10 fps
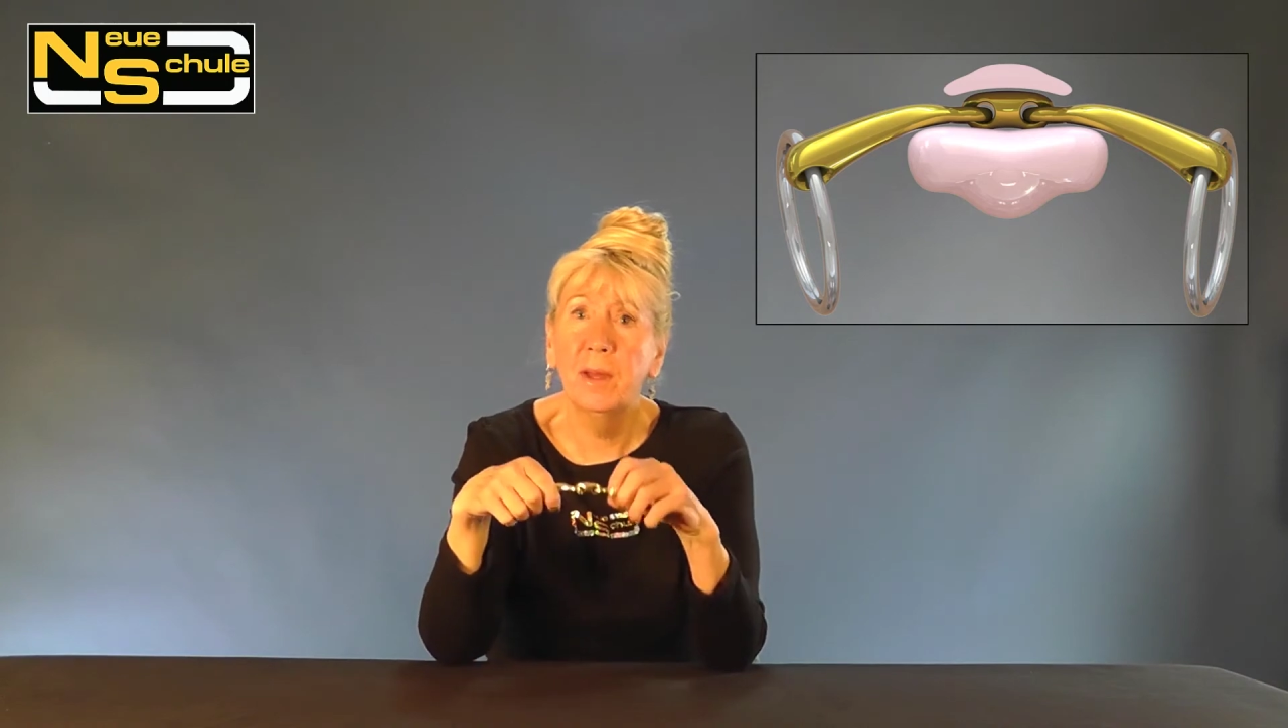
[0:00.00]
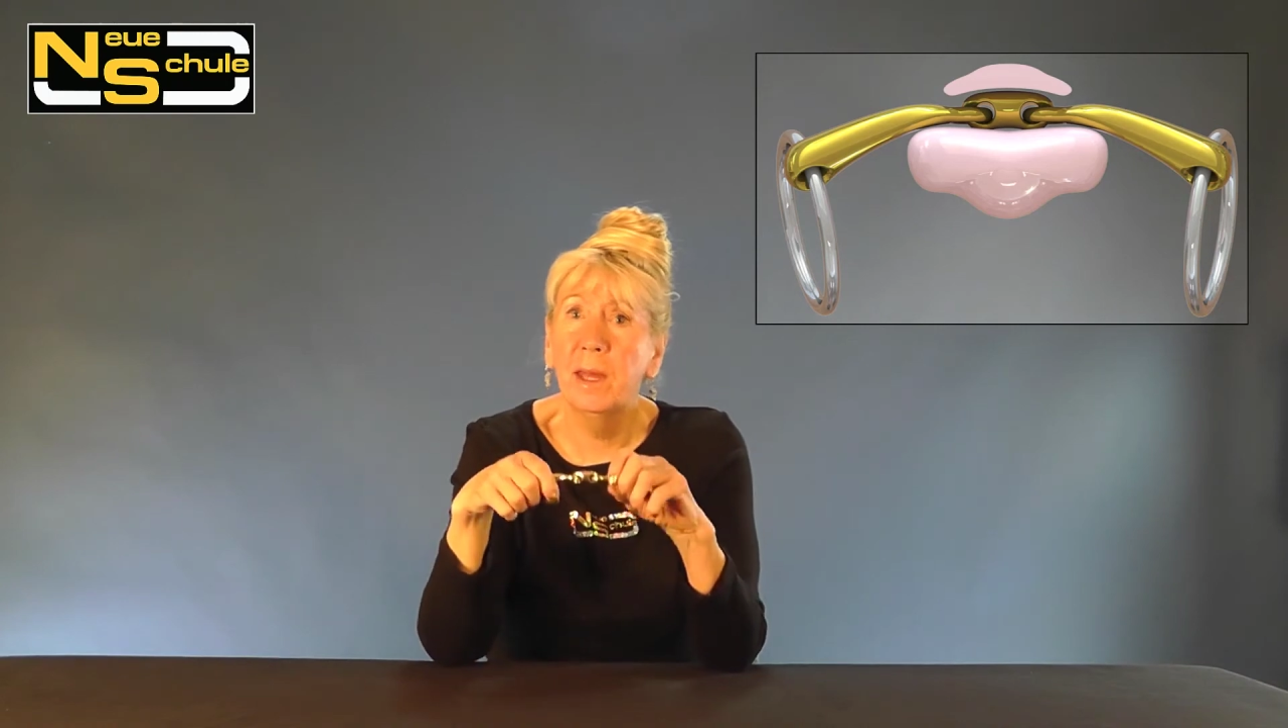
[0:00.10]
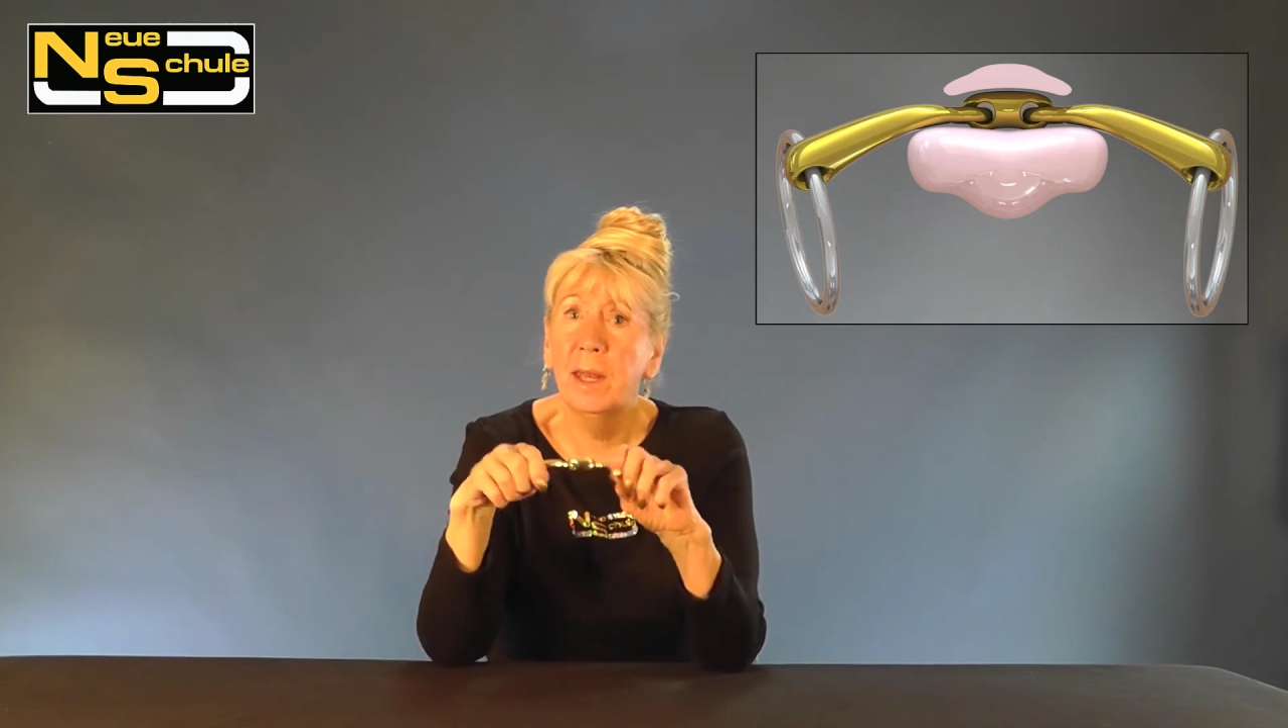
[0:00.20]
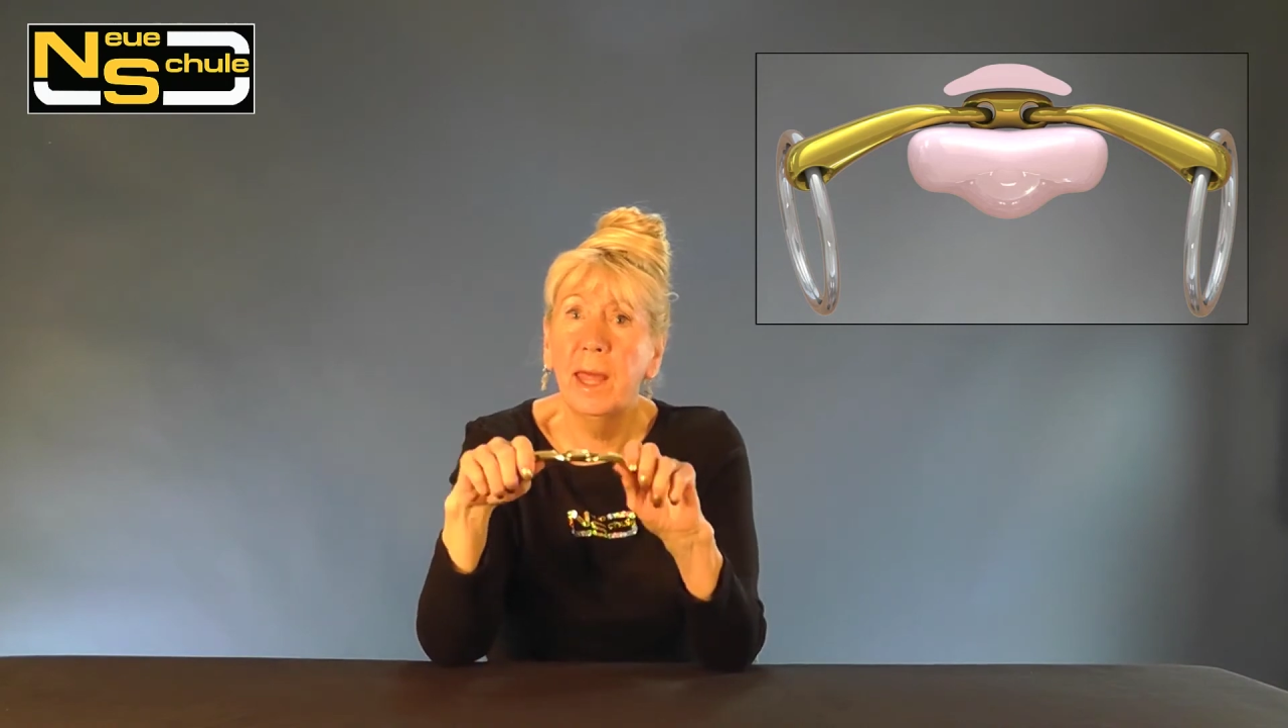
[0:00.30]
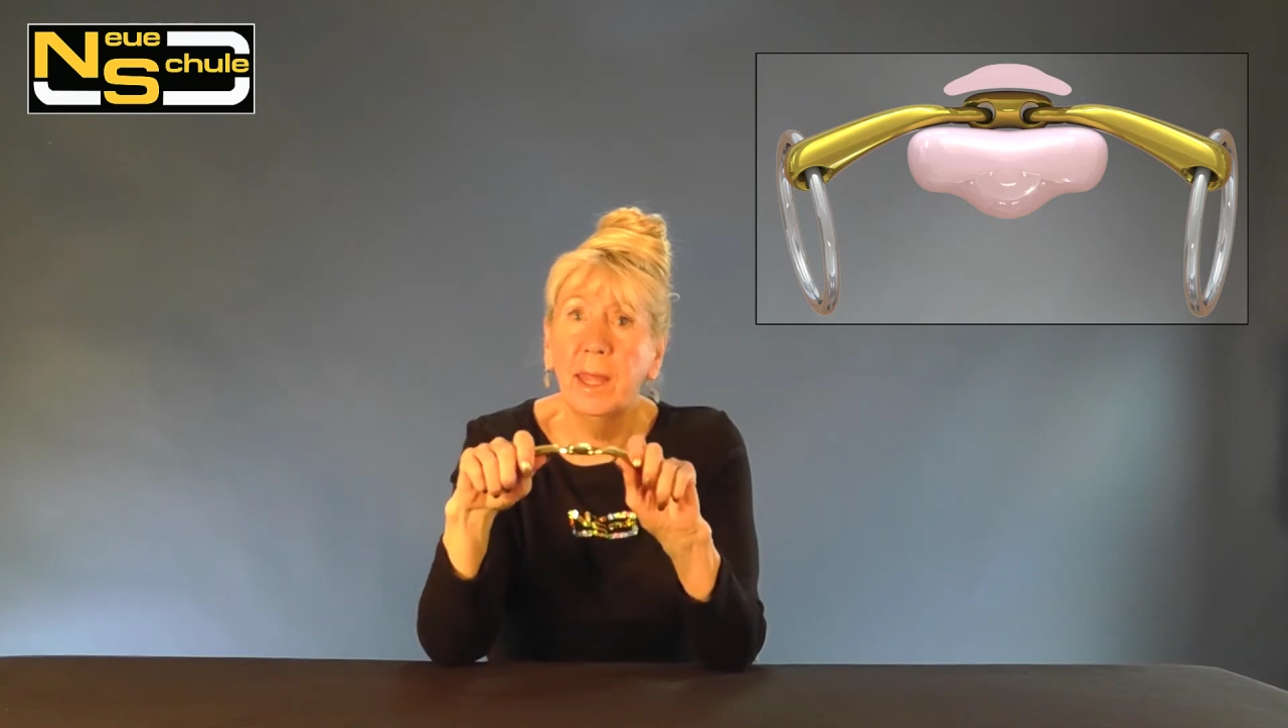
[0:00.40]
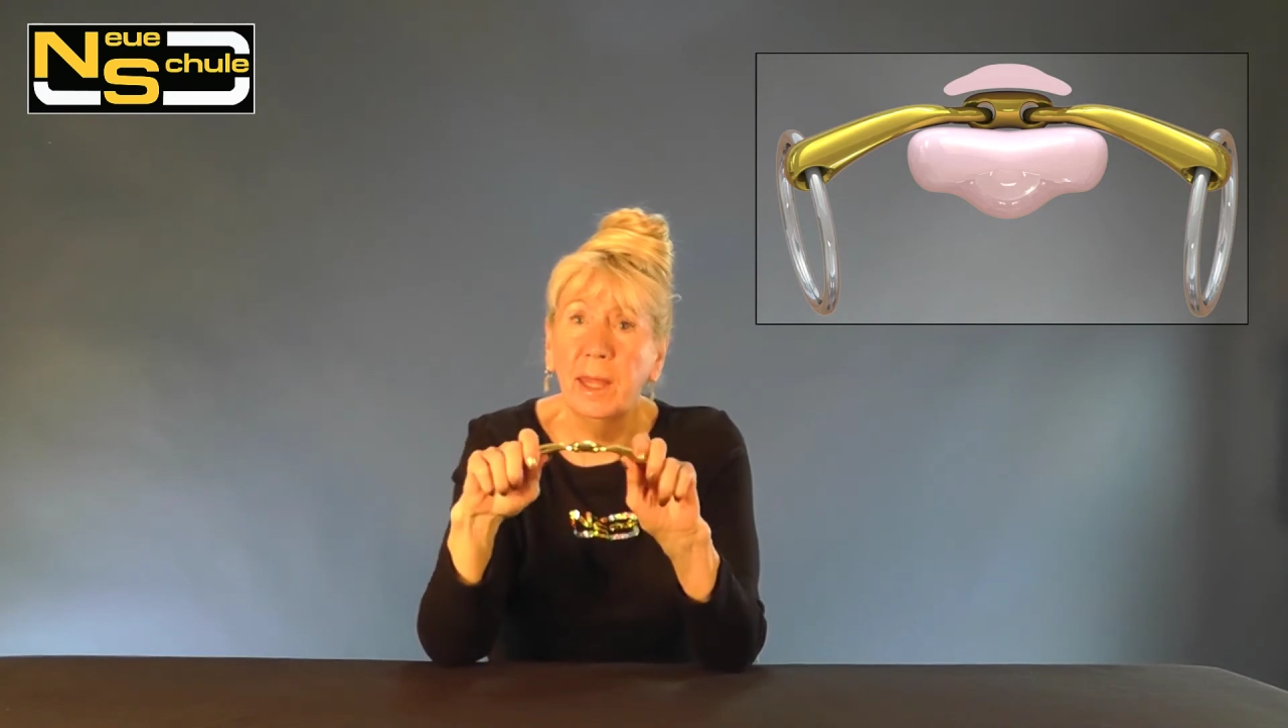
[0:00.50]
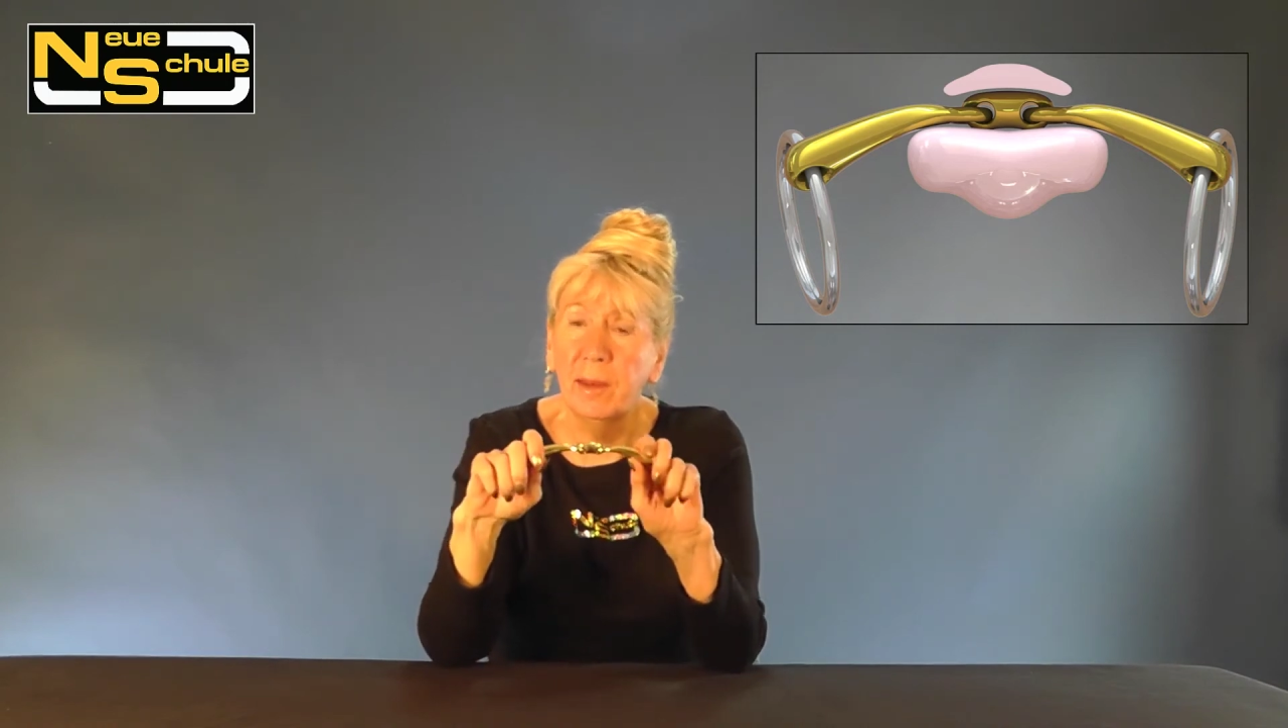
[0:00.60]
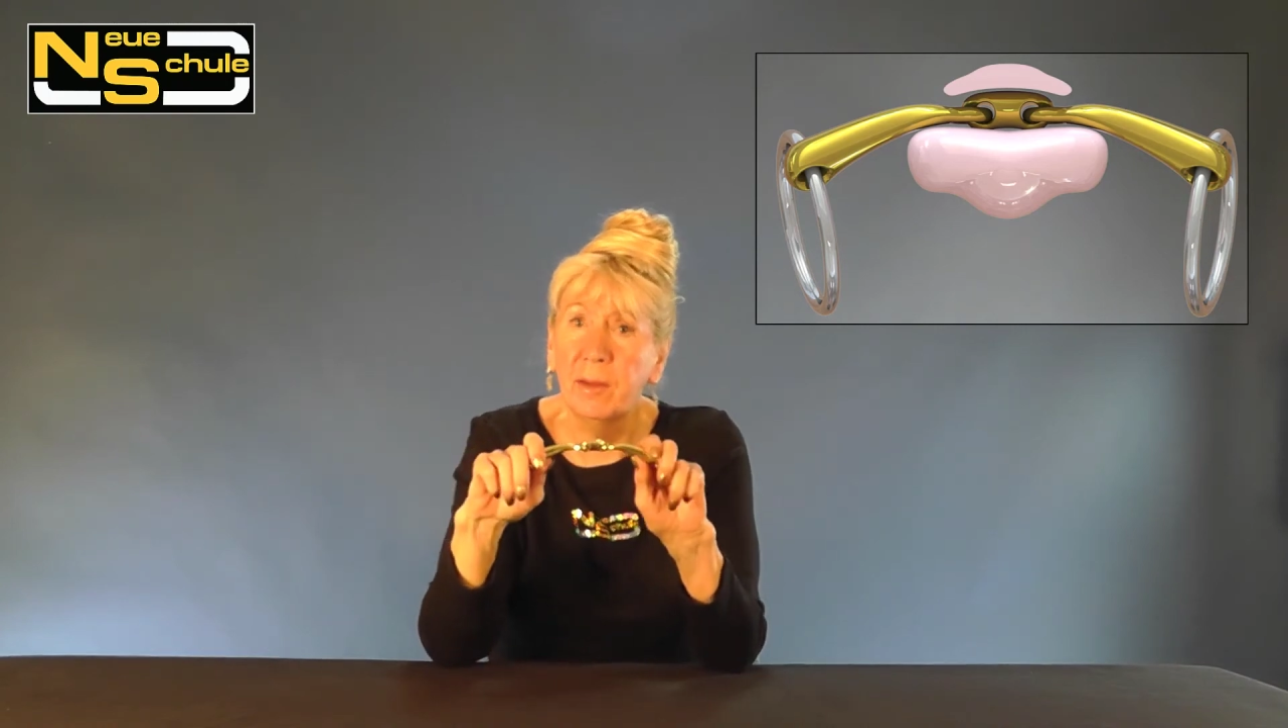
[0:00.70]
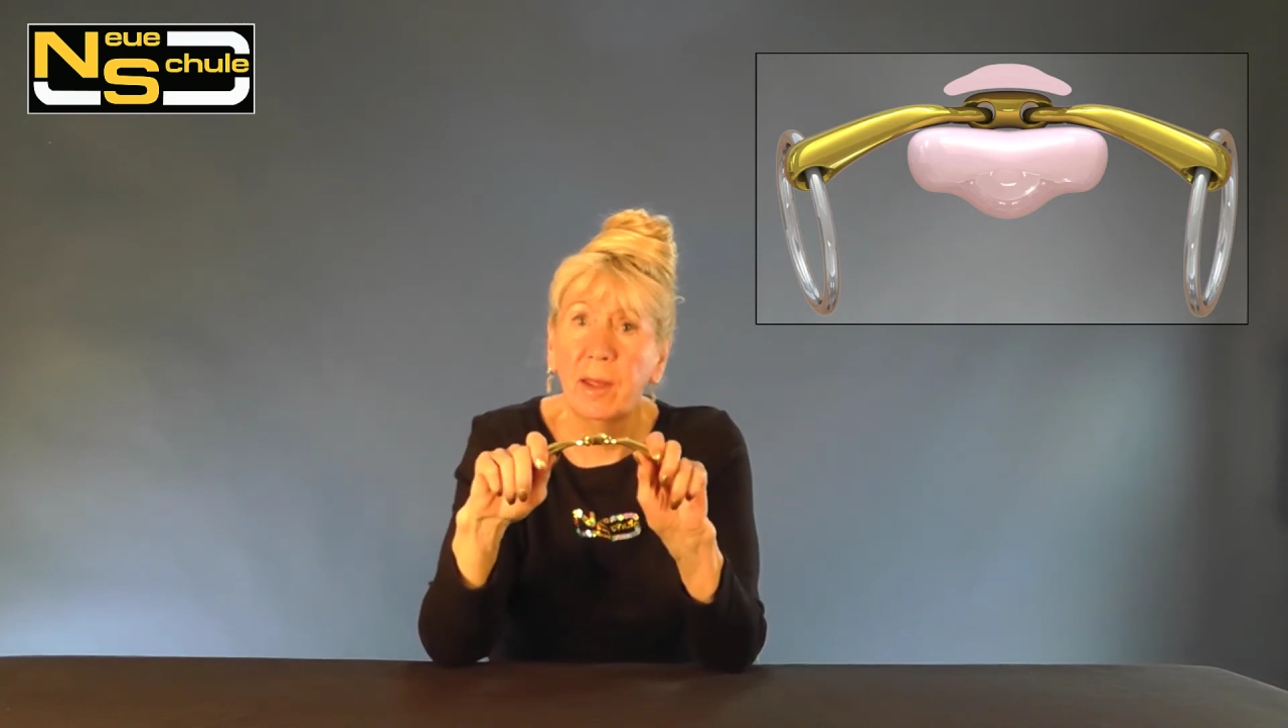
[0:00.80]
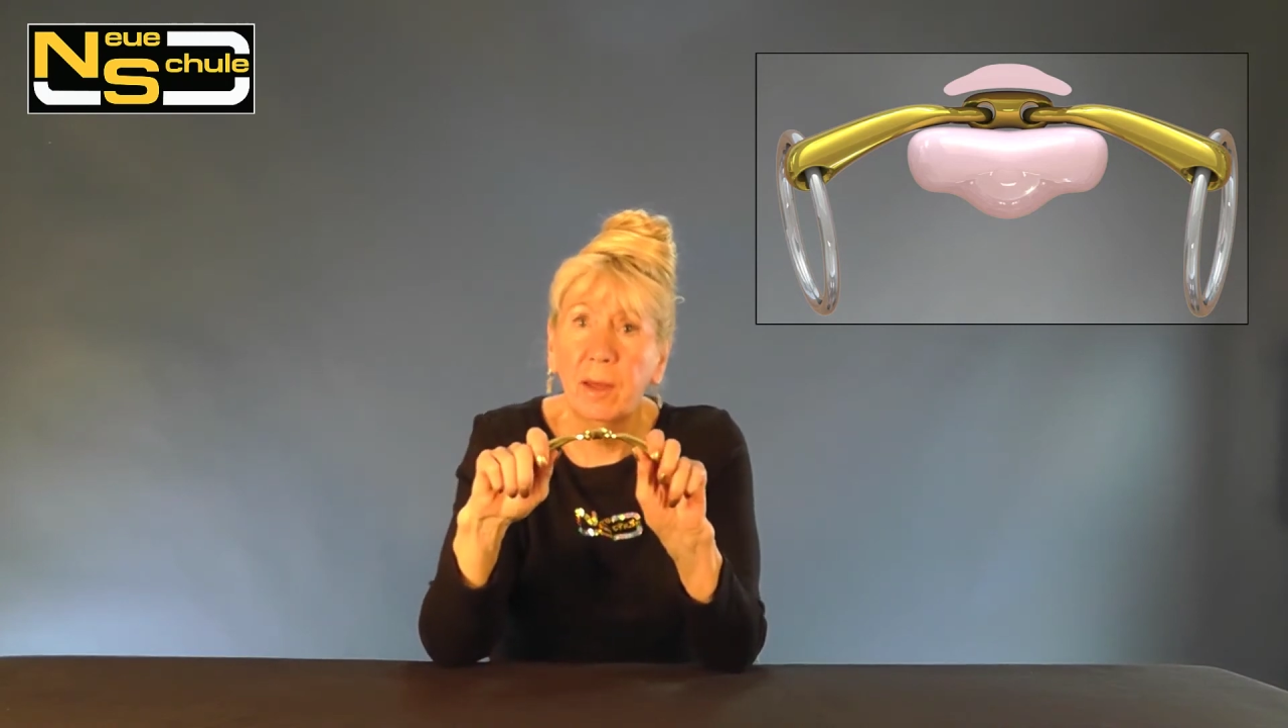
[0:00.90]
an aid